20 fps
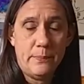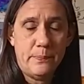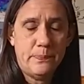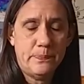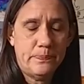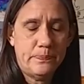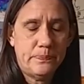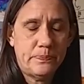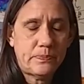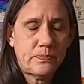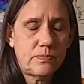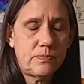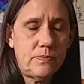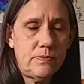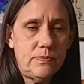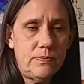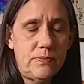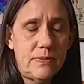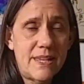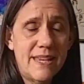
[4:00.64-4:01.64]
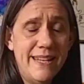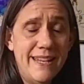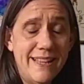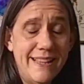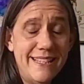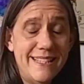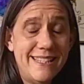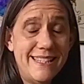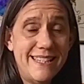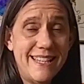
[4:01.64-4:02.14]
as well.
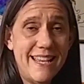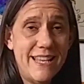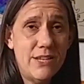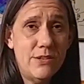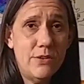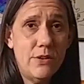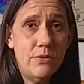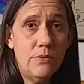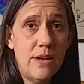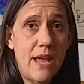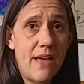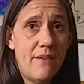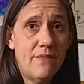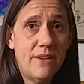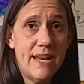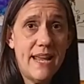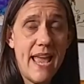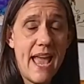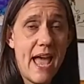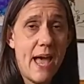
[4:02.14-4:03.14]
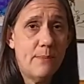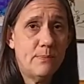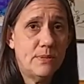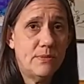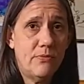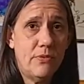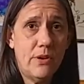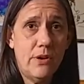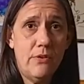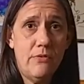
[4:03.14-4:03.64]
Now let's say you don't have
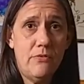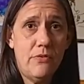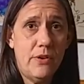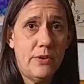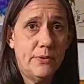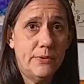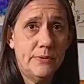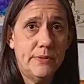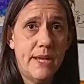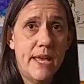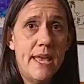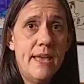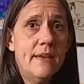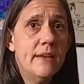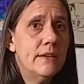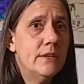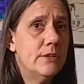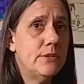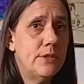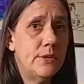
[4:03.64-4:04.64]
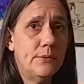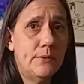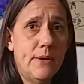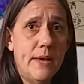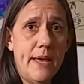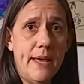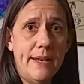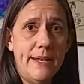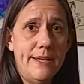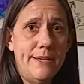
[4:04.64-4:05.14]
any apps for your phone,
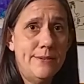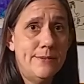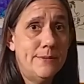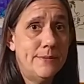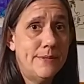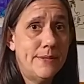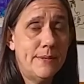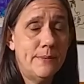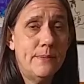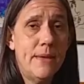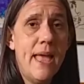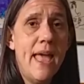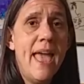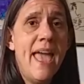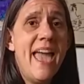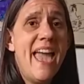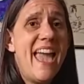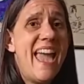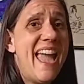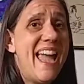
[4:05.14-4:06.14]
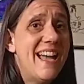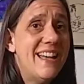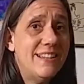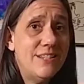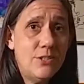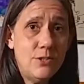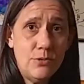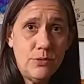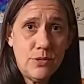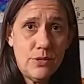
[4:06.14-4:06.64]
you don't know how to use them,
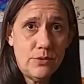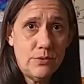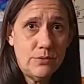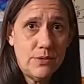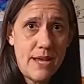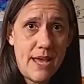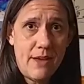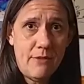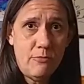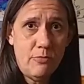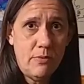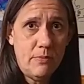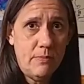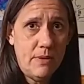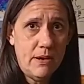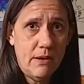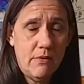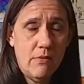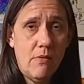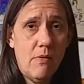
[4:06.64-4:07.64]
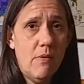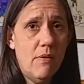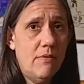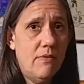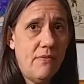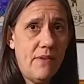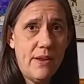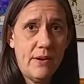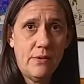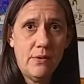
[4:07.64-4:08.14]
and you don't have
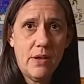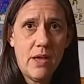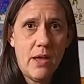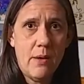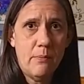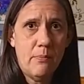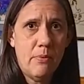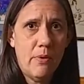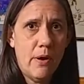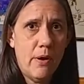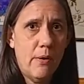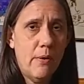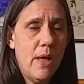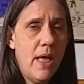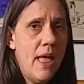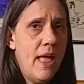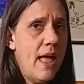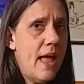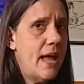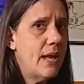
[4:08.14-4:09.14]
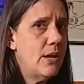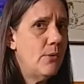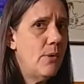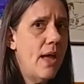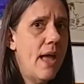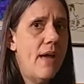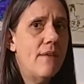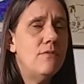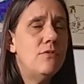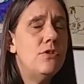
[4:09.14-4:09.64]
Premiere or Final Cut Pro,
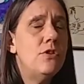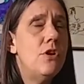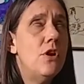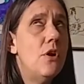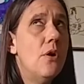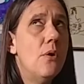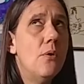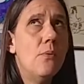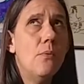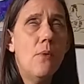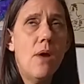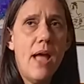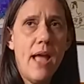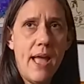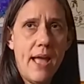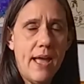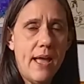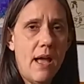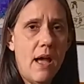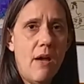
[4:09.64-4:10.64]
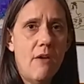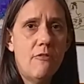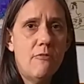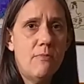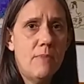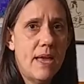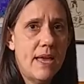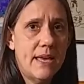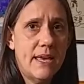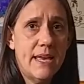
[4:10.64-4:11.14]
and you have no
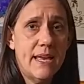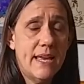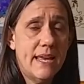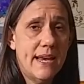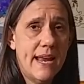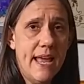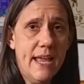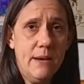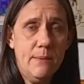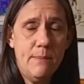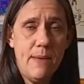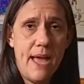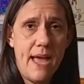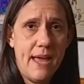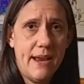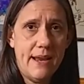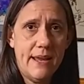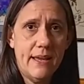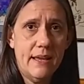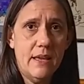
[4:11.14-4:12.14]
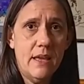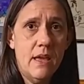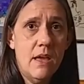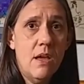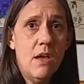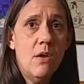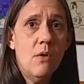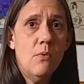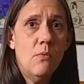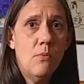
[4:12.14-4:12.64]
way of making an
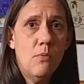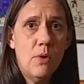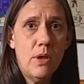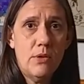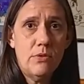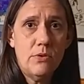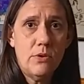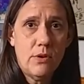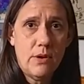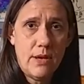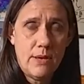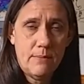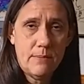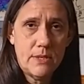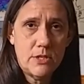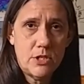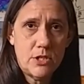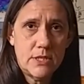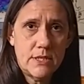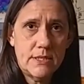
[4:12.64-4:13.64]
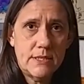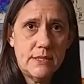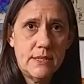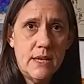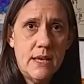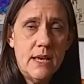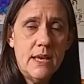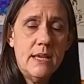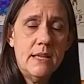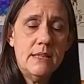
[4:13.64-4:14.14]
animatic with your
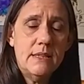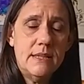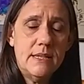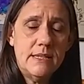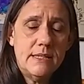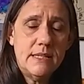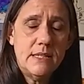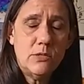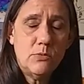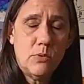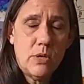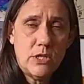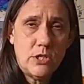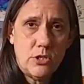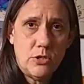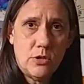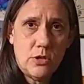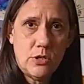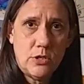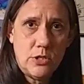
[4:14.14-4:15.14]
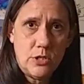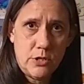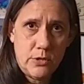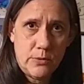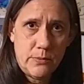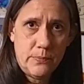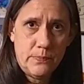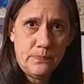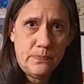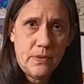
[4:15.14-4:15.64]
images. This is what you
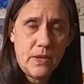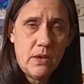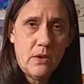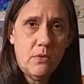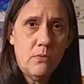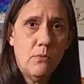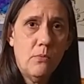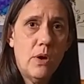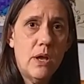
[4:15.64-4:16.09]
can do.